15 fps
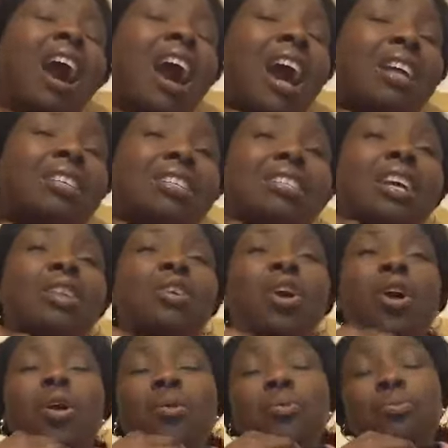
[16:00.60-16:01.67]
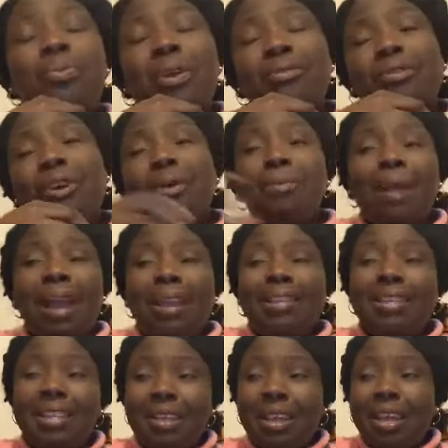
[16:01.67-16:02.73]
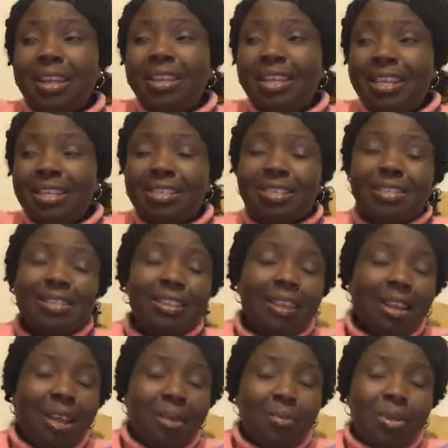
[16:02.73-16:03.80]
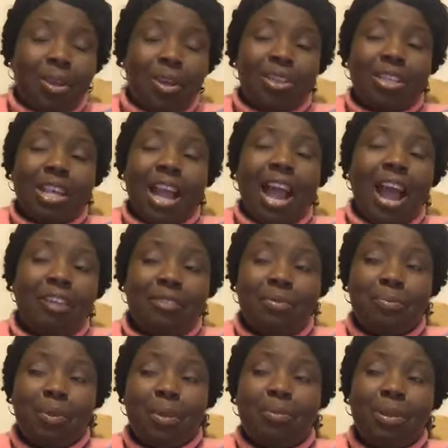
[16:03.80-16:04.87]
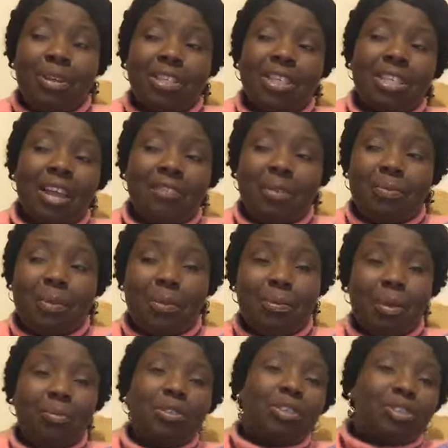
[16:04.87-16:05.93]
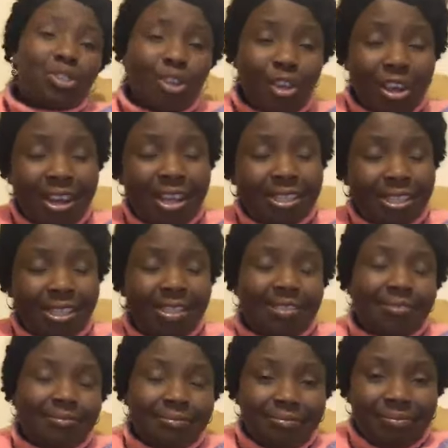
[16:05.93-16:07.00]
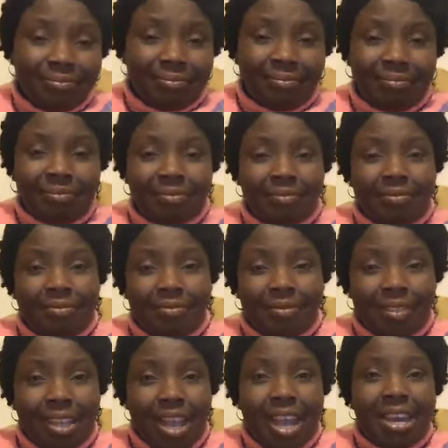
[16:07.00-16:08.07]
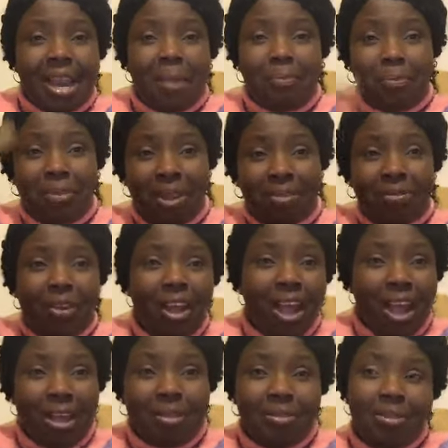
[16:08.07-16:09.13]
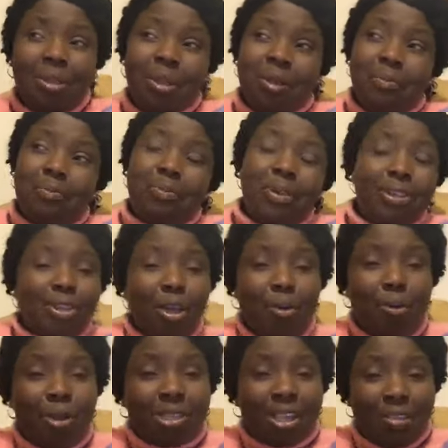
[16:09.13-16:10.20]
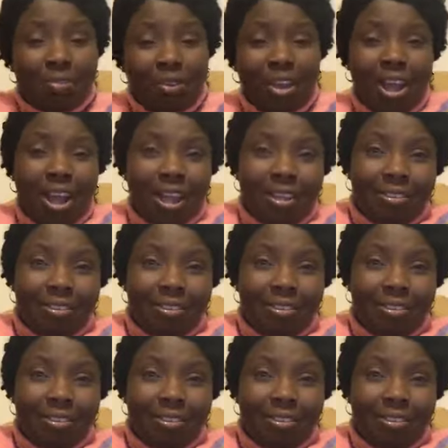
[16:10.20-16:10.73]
and she said, oh, pray for my niece because they are having problems. She's having problems with toileting. And I prayed for her, prayed on water for her.